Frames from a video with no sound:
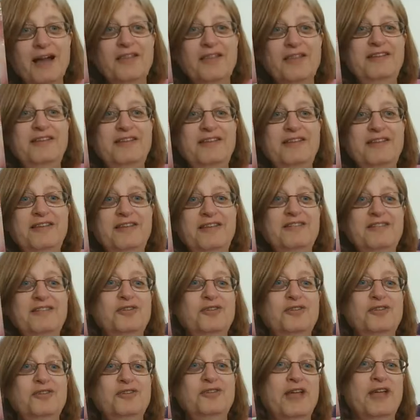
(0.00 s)
this is
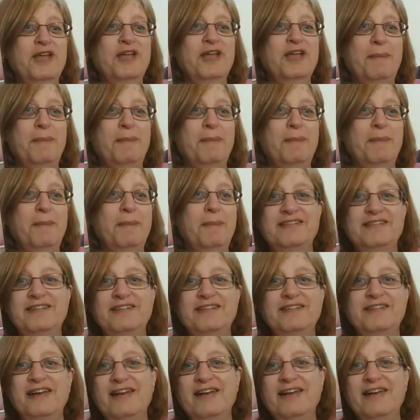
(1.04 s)
talking about Stacey and
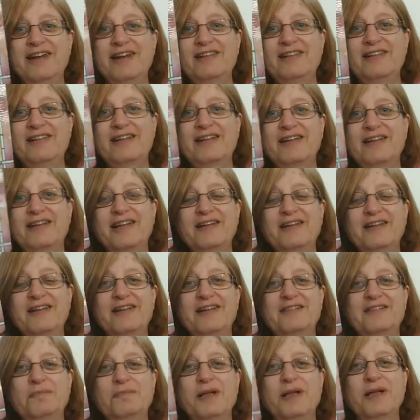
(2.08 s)
Henry and their things,
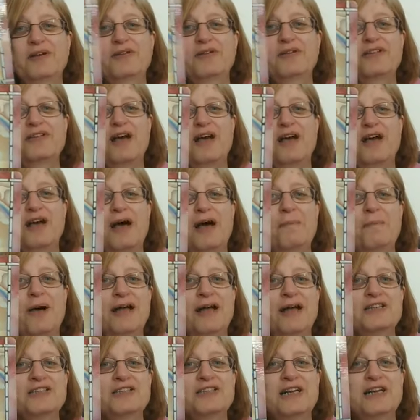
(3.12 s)
This because I'm, I'm
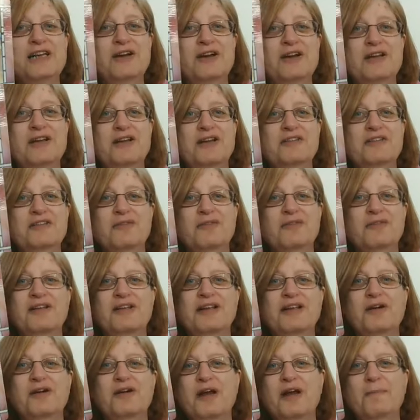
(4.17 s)
actually look because I was saying,
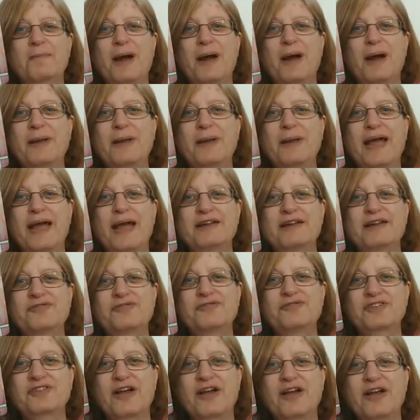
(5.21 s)
oh, there might be eight of us
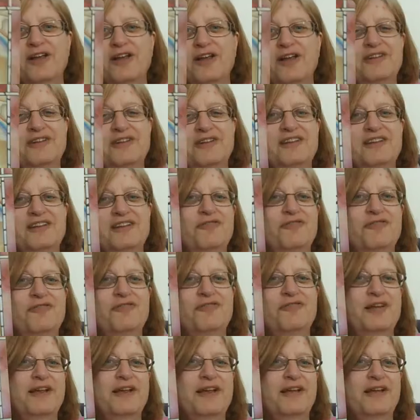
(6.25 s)
going
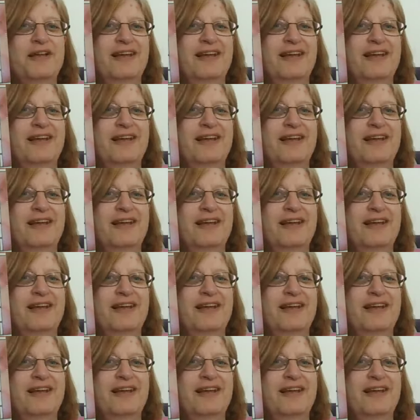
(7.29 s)
if we.